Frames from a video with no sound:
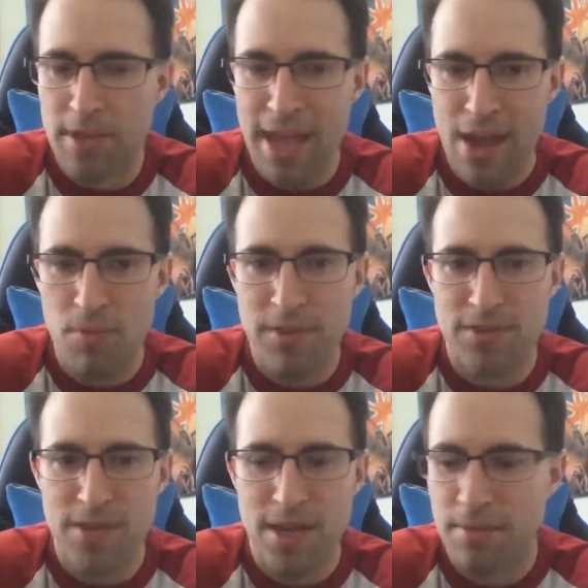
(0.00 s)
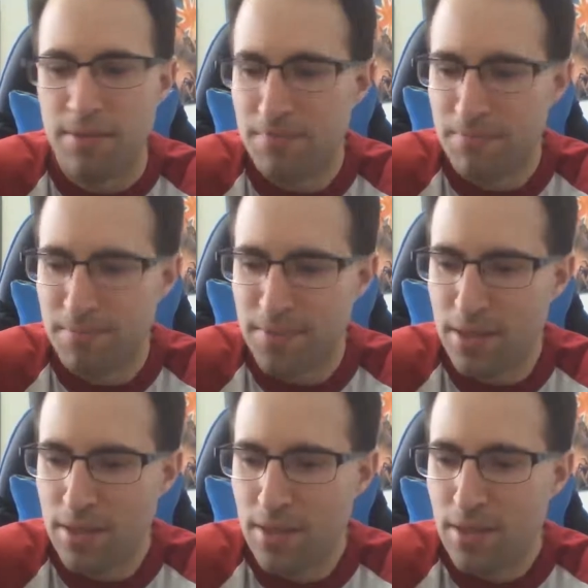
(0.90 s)
Naomi, saying
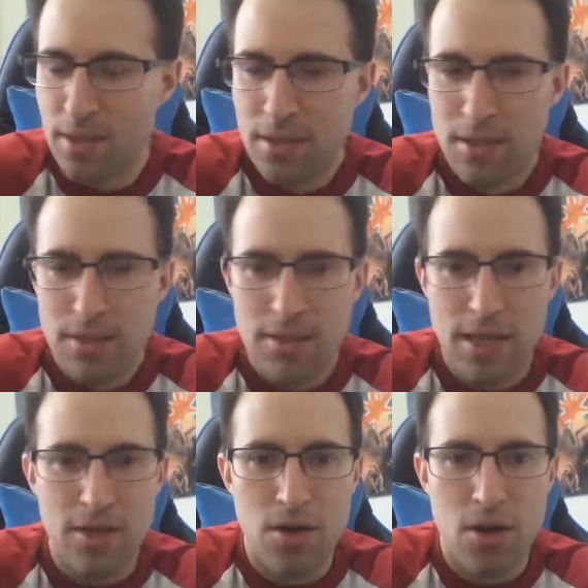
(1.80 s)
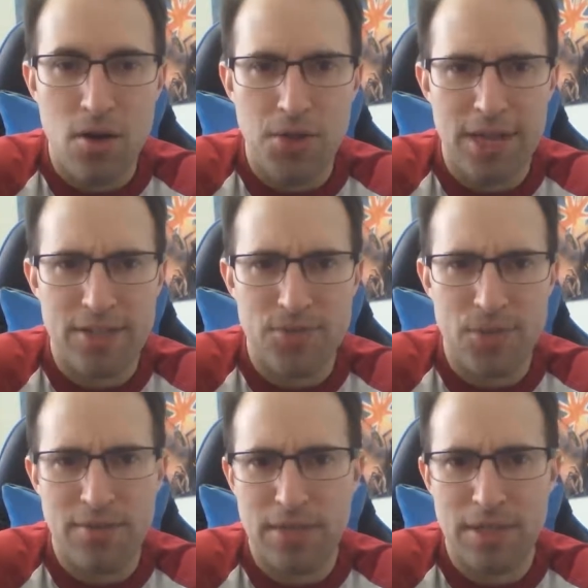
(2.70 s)
that, oh, thanks for
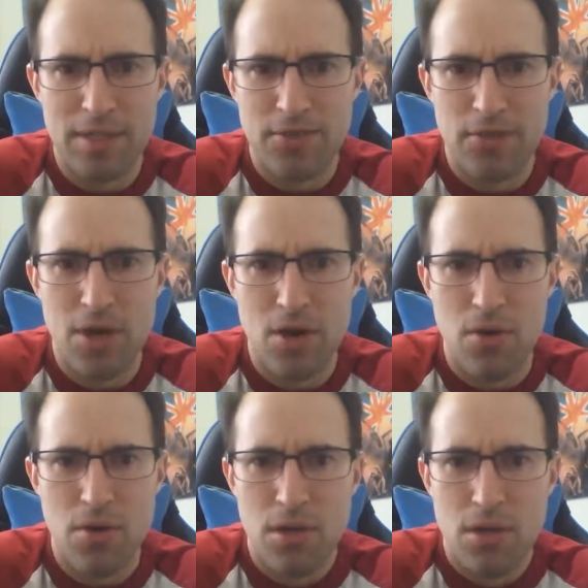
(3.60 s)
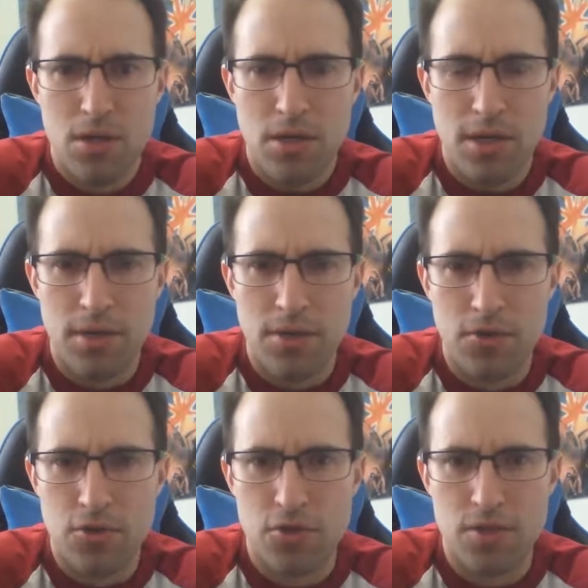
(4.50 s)
giving us,
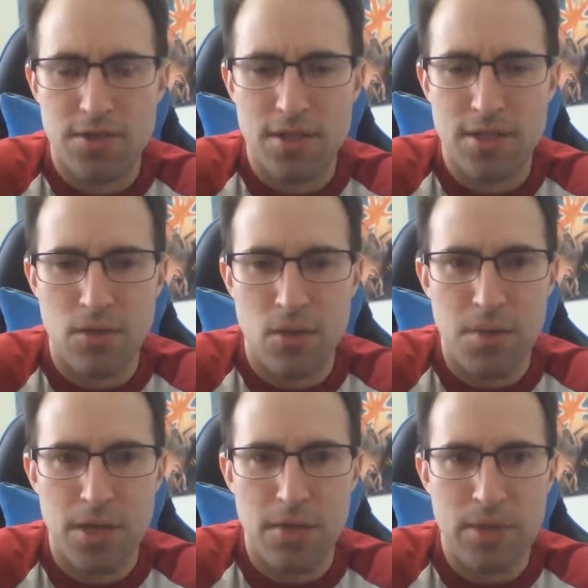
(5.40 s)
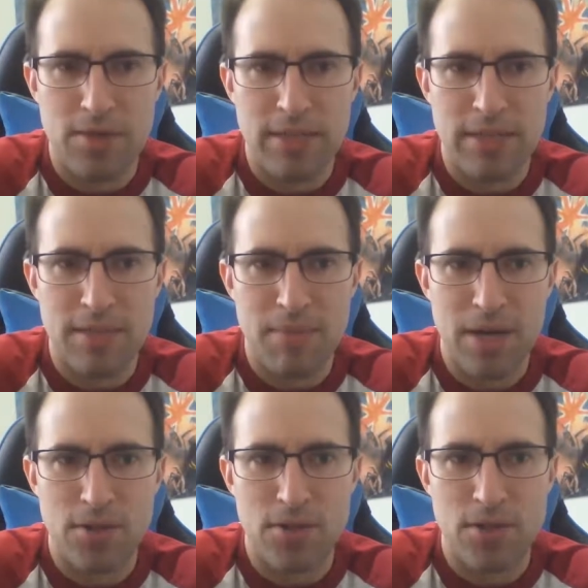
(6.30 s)
another just silly Rumble, like we don't have anything
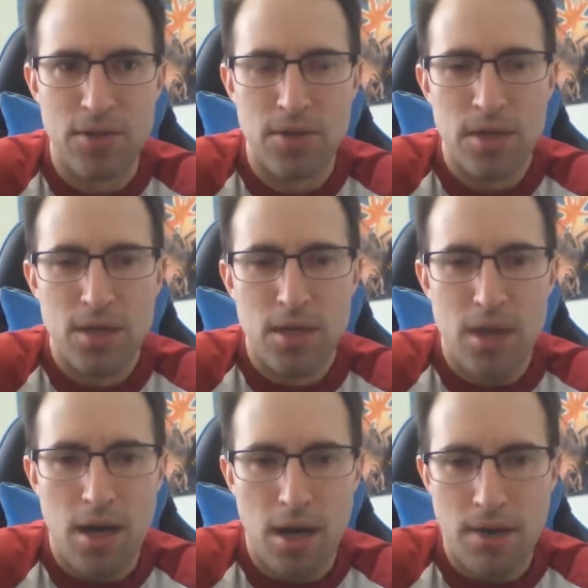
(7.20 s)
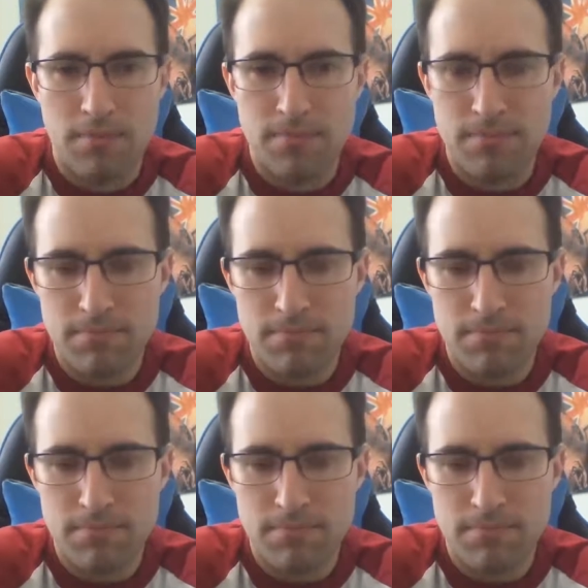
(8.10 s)
better to do. I